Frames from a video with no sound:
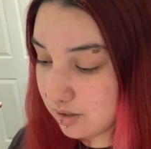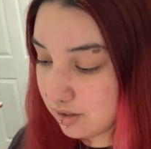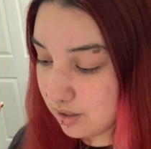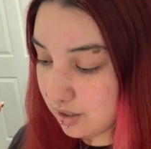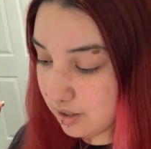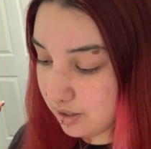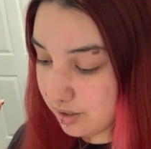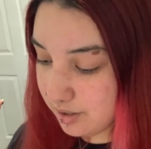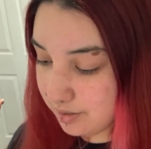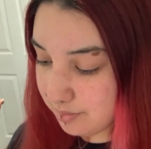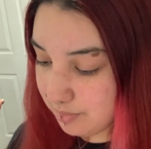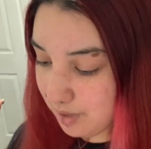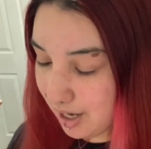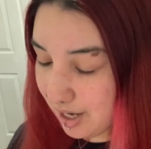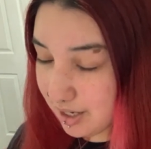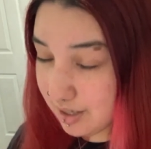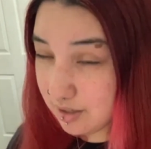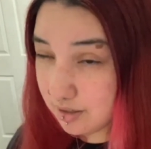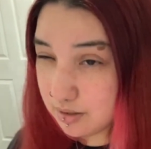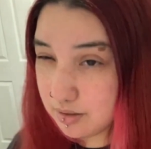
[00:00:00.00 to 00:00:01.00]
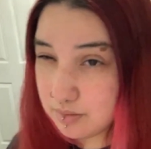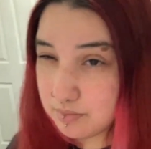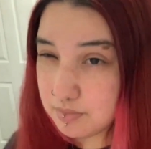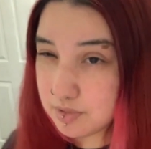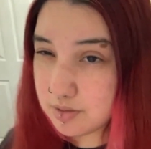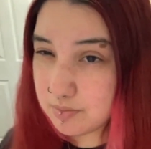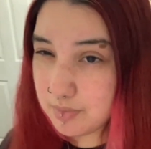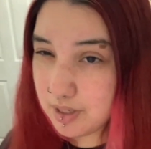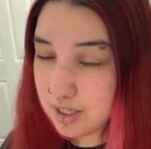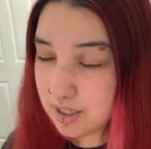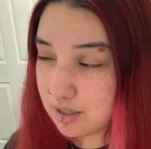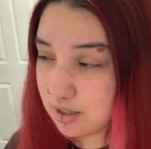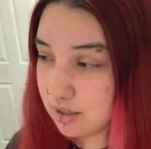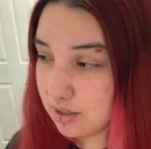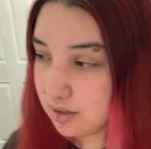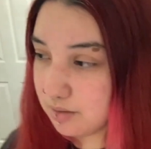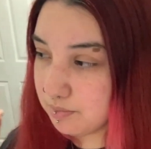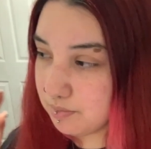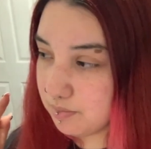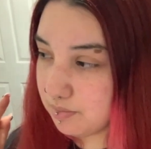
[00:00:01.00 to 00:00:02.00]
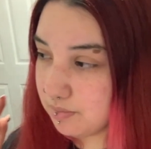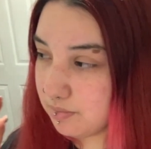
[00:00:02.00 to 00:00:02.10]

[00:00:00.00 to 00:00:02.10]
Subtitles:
items, makeup,